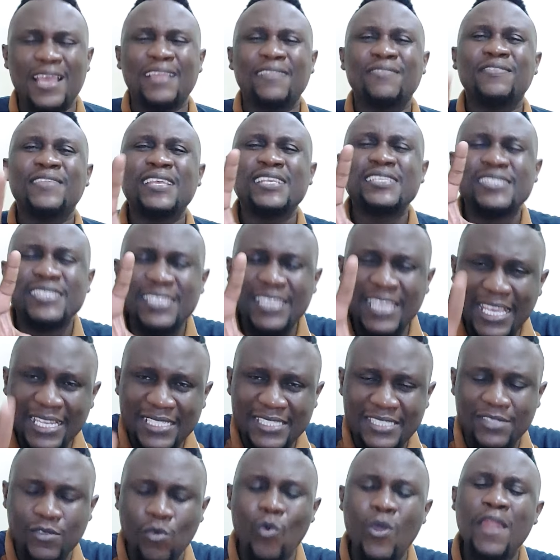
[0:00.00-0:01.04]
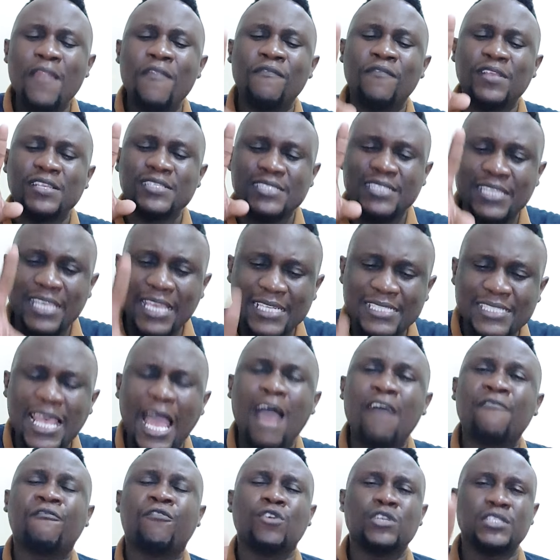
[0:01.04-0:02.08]
These gates, when these gates
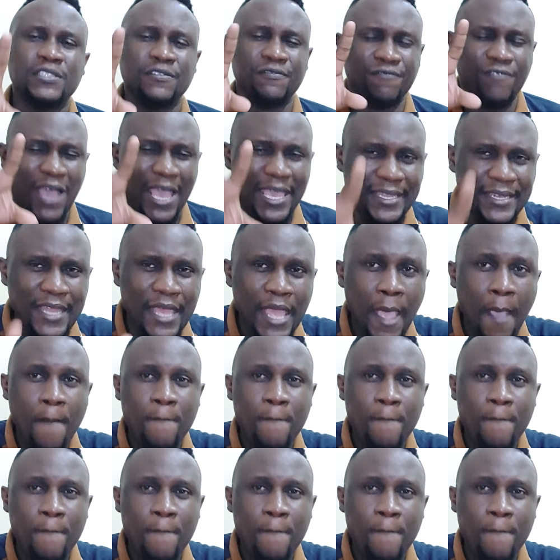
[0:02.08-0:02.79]
are fortified